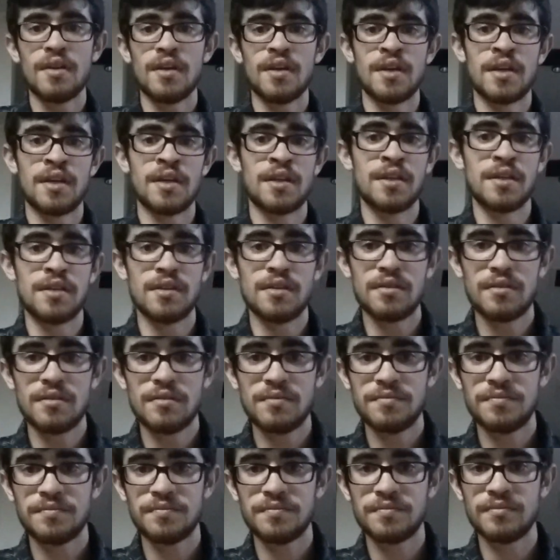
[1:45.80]
And
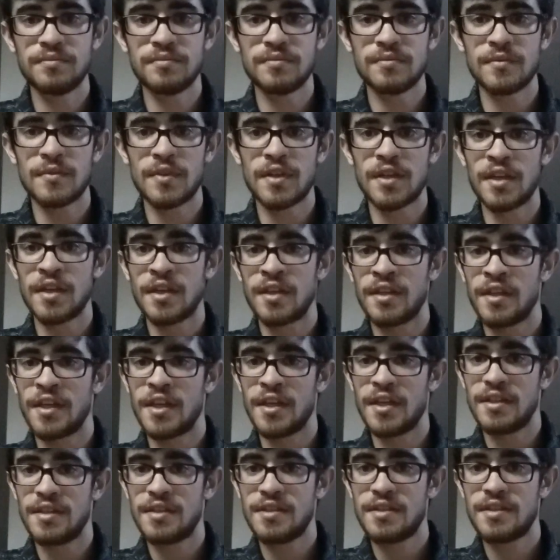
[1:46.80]

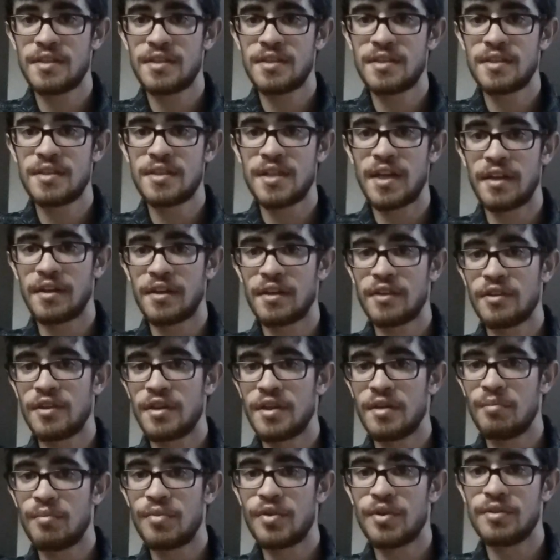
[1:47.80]
that's
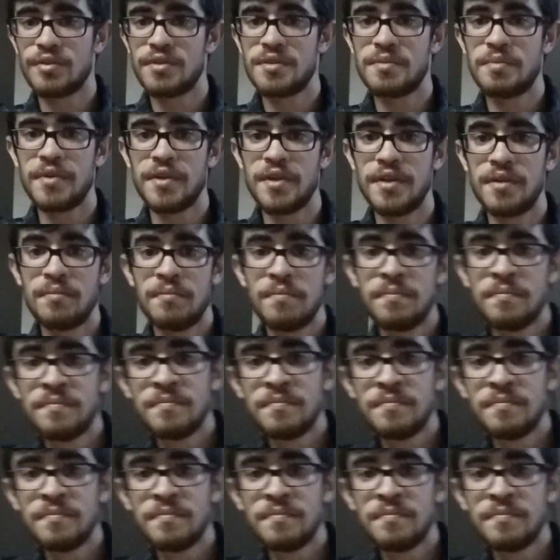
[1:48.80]
technically in prospin.